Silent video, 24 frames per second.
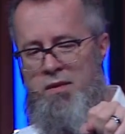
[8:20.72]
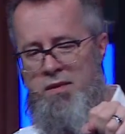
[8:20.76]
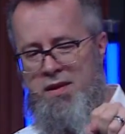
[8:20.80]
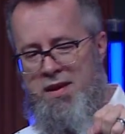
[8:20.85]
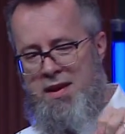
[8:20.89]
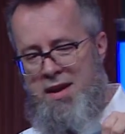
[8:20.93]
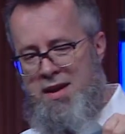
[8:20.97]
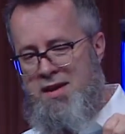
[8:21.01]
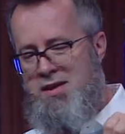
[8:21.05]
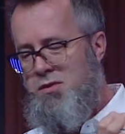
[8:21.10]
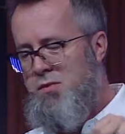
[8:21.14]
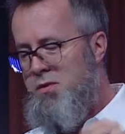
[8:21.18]

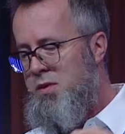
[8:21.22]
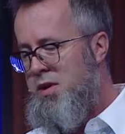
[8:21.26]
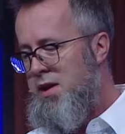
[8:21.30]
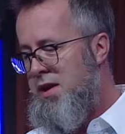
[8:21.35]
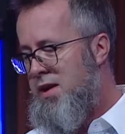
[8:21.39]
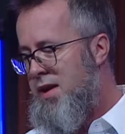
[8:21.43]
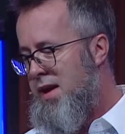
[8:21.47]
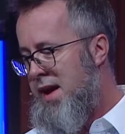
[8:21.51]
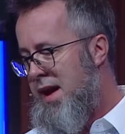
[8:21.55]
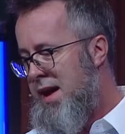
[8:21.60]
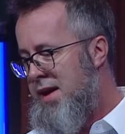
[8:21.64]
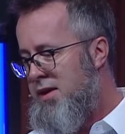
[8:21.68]
as
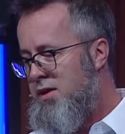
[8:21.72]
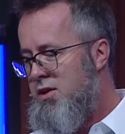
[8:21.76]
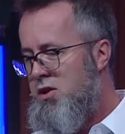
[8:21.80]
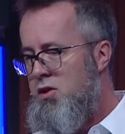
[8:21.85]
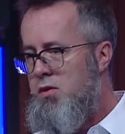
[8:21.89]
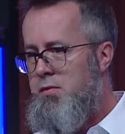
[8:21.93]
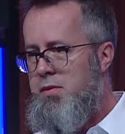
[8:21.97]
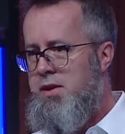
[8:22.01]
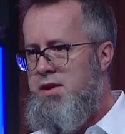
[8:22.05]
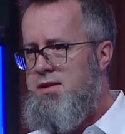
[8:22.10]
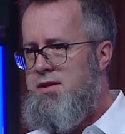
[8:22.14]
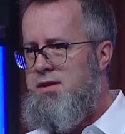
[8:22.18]
we add
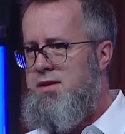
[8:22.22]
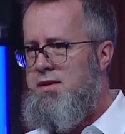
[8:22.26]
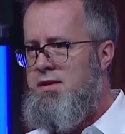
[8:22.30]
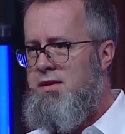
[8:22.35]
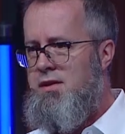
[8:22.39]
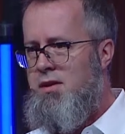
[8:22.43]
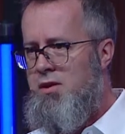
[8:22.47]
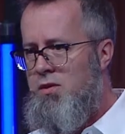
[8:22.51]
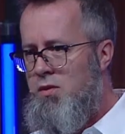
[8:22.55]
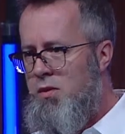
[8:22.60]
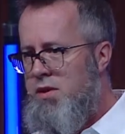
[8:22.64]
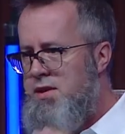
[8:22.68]
qubits,
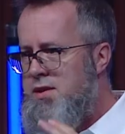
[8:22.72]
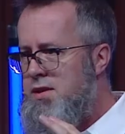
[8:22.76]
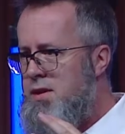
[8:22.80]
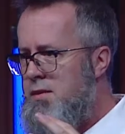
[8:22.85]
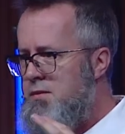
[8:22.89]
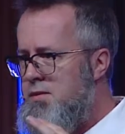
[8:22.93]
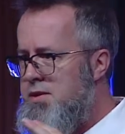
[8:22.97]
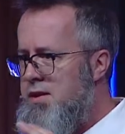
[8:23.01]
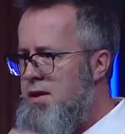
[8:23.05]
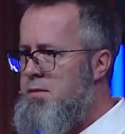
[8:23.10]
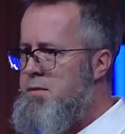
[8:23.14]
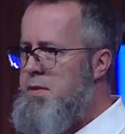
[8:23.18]
the noise
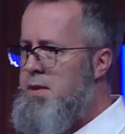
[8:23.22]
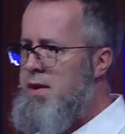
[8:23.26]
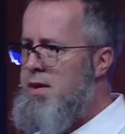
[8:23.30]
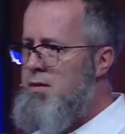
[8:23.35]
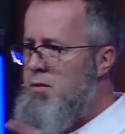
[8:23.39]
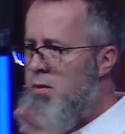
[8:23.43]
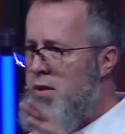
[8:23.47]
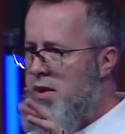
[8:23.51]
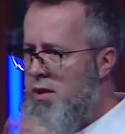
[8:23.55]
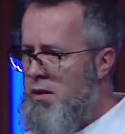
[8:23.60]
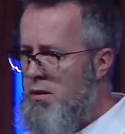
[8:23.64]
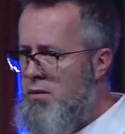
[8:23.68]
comes up
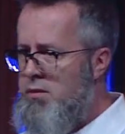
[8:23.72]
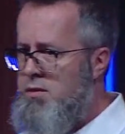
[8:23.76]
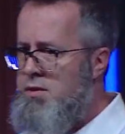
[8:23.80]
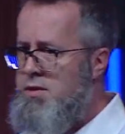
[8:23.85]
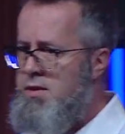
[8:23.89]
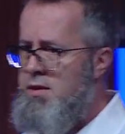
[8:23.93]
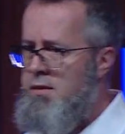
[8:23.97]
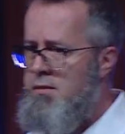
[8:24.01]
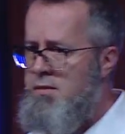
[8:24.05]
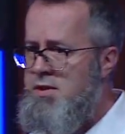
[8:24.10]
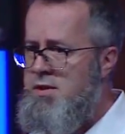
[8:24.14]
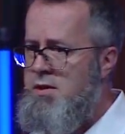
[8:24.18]
and we lose
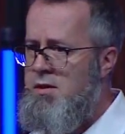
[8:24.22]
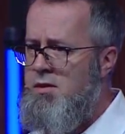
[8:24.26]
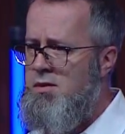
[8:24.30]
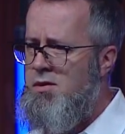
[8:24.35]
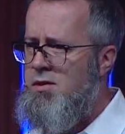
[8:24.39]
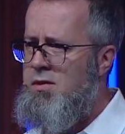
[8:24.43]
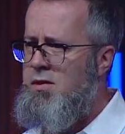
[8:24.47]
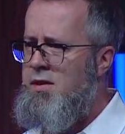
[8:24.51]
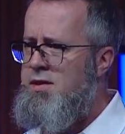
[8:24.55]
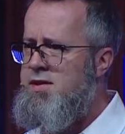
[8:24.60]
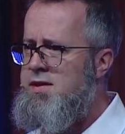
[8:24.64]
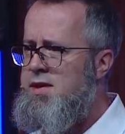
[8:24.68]
them. So
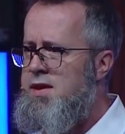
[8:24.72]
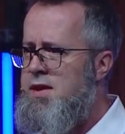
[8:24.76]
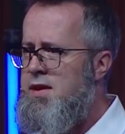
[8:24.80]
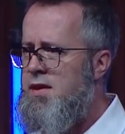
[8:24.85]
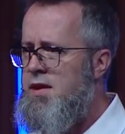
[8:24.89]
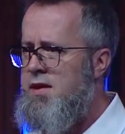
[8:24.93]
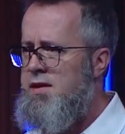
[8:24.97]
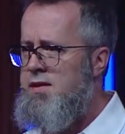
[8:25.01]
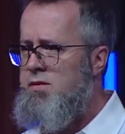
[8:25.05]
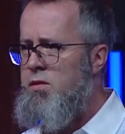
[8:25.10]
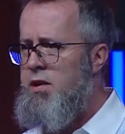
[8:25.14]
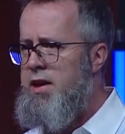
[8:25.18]
you'll see
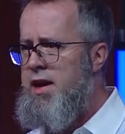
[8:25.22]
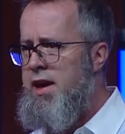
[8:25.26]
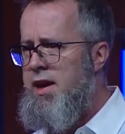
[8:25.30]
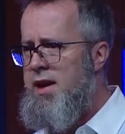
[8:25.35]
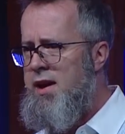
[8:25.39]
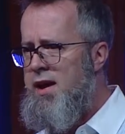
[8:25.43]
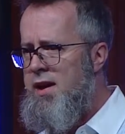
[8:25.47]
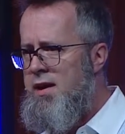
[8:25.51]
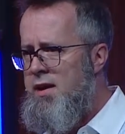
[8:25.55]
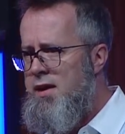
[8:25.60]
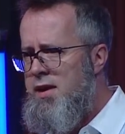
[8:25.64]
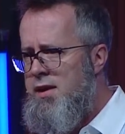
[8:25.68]
that
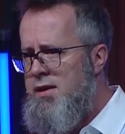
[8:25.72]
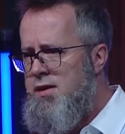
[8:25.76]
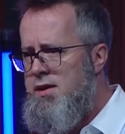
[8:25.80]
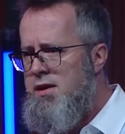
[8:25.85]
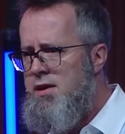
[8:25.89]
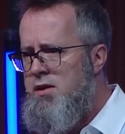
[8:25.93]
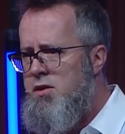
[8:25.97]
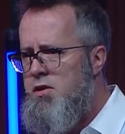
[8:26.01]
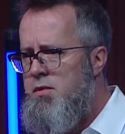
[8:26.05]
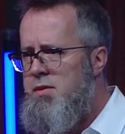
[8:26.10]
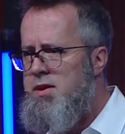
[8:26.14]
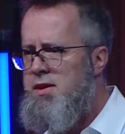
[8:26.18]
Rigetti had
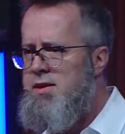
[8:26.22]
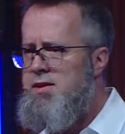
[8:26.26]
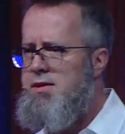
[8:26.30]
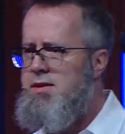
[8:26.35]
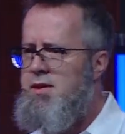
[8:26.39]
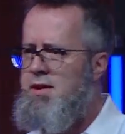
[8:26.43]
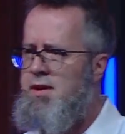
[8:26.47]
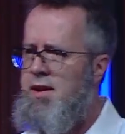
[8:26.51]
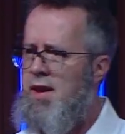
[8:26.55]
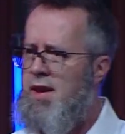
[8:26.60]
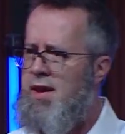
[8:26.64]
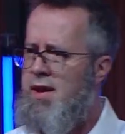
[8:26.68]
19 qubits,
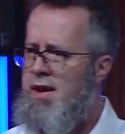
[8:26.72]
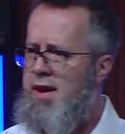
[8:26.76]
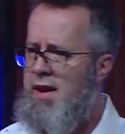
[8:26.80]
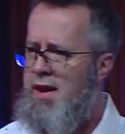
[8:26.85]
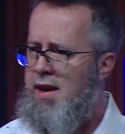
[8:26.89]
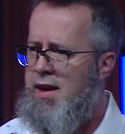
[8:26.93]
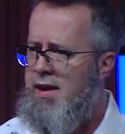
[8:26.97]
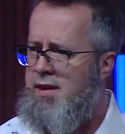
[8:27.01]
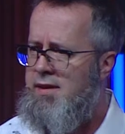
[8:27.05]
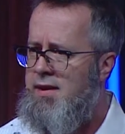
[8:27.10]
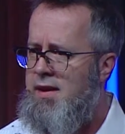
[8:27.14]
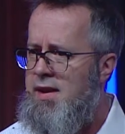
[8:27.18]
then they had
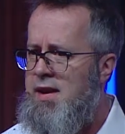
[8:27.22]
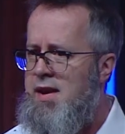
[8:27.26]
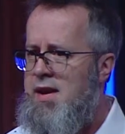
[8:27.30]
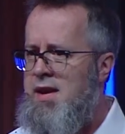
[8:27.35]
eight.